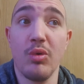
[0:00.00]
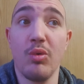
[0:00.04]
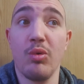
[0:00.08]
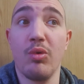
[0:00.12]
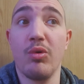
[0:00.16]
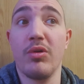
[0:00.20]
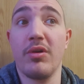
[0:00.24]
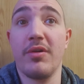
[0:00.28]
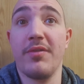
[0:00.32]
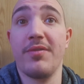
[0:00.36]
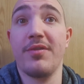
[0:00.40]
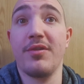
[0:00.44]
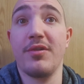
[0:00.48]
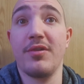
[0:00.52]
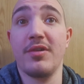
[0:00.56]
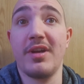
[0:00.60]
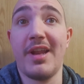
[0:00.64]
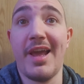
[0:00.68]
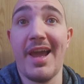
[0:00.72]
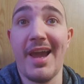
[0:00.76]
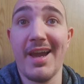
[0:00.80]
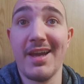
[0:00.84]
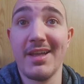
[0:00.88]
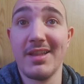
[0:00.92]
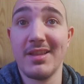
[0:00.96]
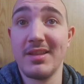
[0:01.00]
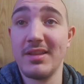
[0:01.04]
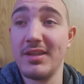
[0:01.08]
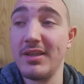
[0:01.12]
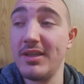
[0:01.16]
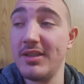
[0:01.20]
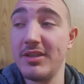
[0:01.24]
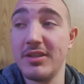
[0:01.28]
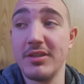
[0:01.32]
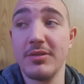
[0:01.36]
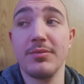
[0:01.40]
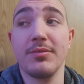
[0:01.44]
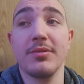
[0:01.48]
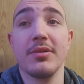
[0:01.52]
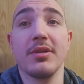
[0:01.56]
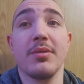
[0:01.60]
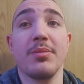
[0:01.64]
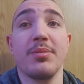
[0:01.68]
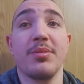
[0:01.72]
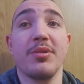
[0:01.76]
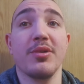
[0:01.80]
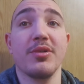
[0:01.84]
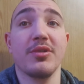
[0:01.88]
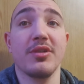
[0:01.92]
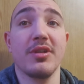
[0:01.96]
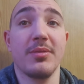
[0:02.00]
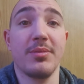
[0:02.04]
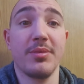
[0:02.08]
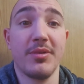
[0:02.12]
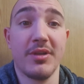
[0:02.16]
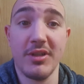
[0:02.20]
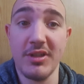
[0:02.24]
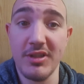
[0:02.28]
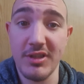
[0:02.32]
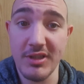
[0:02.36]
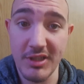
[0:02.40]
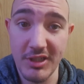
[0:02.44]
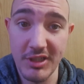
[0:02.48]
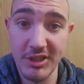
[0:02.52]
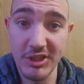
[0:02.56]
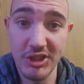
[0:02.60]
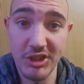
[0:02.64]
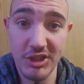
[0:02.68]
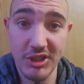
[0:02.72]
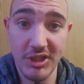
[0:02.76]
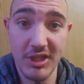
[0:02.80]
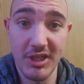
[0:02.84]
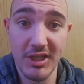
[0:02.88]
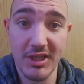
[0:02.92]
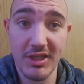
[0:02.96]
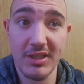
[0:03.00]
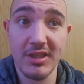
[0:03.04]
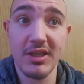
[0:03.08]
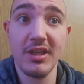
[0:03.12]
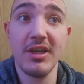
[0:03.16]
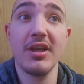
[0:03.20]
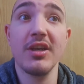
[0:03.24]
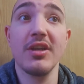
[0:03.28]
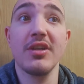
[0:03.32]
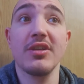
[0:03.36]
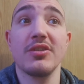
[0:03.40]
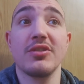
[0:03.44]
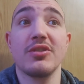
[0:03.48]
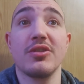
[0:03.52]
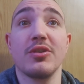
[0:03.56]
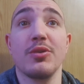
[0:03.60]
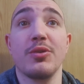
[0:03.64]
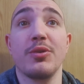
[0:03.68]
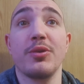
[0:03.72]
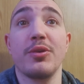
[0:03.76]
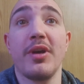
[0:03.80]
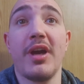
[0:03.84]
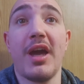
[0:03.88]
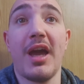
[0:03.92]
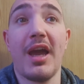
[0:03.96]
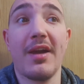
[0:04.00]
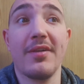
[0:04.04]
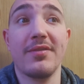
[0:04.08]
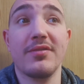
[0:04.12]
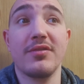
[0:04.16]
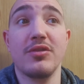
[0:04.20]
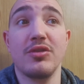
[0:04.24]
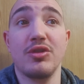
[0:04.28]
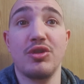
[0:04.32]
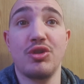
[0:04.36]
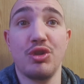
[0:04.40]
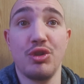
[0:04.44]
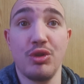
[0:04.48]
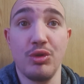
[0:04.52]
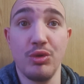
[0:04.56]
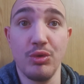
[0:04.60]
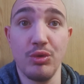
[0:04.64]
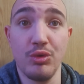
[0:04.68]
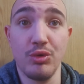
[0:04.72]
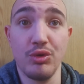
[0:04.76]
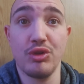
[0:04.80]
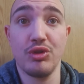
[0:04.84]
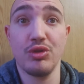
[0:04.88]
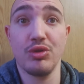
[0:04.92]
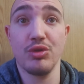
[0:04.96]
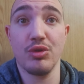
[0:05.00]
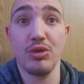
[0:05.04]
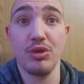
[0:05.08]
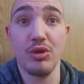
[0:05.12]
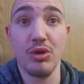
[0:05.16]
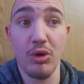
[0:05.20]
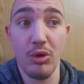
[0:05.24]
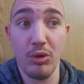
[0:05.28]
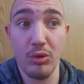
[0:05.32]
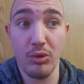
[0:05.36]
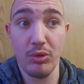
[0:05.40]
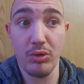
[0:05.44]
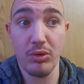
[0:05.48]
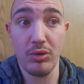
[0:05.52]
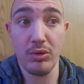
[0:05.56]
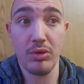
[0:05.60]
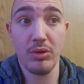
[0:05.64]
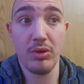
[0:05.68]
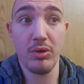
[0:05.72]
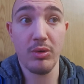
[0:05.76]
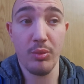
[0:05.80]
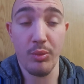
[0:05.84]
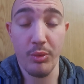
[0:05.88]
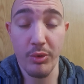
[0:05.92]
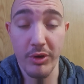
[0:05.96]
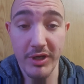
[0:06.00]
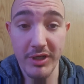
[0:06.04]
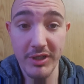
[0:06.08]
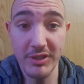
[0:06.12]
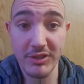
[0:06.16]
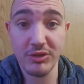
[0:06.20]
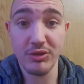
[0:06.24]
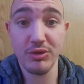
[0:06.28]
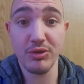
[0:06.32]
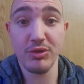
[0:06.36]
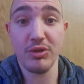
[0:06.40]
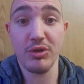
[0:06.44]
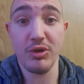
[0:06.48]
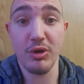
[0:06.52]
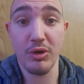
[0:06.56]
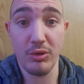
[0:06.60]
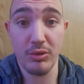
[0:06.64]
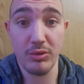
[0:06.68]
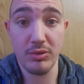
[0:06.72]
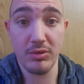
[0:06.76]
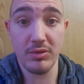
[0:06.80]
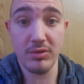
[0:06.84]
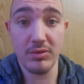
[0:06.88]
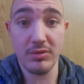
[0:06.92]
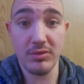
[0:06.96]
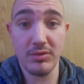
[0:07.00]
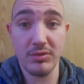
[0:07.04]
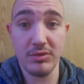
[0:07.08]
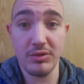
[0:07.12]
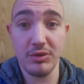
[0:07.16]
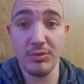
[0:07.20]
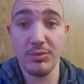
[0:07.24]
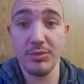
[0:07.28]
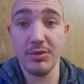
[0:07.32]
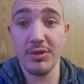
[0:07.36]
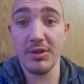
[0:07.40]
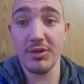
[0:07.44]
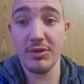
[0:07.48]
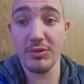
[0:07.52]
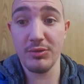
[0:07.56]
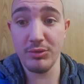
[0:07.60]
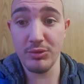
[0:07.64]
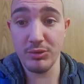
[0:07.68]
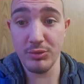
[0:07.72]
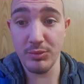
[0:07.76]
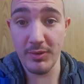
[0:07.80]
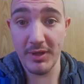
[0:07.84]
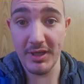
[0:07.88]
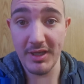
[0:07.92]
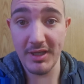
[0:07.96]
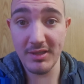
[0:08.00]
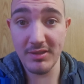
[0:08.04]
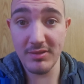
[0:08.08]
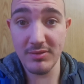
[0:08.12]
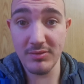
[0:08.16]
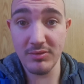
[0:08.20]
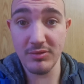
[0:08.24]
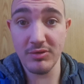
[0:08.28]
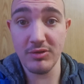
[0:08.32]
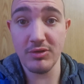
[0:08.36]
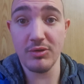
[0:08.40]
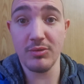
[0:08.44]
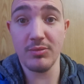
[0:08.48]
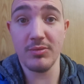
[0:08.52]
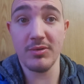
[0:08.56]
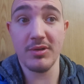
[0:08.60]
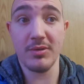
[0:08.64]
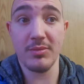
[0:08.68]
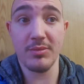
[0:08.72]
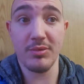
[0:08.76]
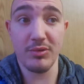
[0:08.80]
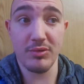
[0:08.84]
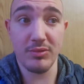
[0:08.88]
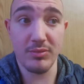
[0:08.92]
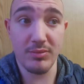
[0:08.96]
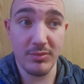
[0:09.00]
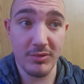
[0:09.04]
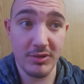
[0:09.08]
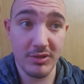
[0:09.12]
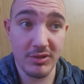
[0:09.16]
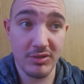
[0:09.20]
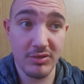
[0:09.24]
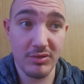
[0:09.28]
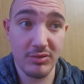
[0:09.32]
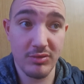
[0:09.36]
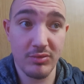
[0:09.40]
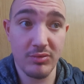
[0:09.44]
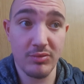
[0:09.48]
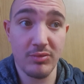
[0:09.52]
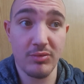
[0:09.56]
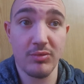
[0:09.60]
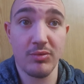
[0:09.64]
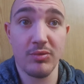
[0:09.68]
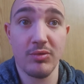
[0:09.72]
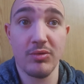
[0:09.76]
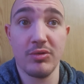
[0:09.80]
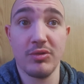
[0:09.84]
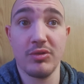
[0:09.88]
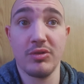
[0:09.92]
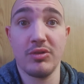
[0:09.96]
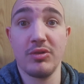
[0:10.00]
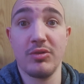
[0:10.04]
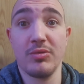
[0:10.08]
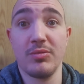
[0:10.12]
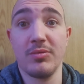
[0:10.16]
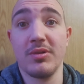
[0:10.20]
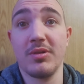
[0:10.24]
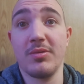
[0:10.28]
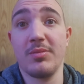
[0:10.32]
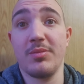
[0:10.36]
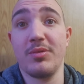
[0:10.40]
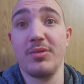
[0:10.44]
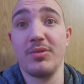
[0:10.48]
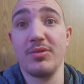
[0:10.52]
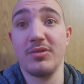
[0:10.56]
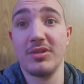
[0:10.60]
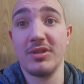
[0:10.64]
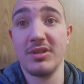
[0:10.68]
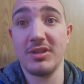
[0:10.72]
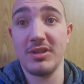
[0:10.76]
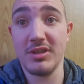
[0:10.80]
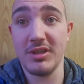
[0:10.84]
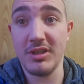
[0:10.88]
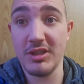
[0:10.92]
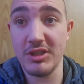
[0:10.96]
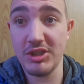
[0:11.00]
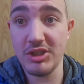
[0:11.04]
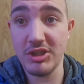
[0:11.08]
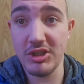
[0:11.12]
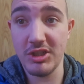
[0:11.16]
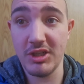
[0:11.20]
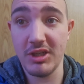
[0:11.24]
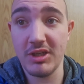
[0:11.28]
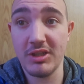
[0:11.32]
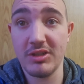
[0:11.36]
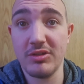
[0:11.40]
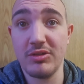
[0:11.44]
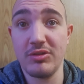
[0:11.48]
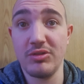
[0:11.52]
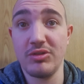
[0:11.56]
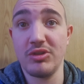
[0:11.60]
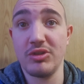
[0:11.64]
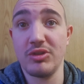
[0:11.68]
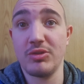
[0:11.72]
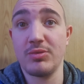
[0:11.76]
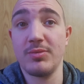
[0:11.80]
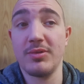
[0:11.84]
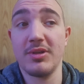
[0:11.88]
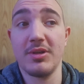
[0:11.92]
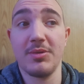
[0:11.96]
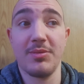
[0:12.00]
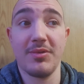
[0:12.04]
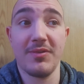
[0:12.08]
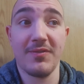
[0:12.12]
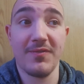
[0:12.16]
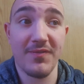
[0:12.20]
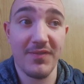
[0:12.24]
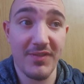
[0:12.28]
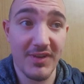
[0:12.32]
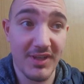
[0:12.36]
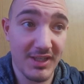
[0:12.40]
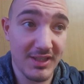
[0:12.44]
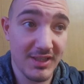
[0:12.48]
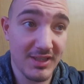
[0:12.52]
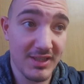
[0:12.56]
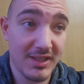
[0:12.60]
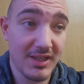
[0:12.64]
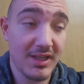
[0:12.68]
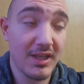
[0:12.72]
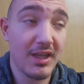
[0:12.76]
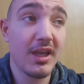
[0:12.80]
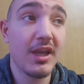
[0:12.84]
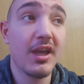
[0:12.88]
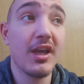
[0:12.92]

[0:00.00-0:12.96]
or if you're an athlete and want to build up conditioning. So you have to choose your goal. What is your goal? Do you want to lose weight, or do you want to build muscle, or do you want to build conditioning? Do you just want to be fit?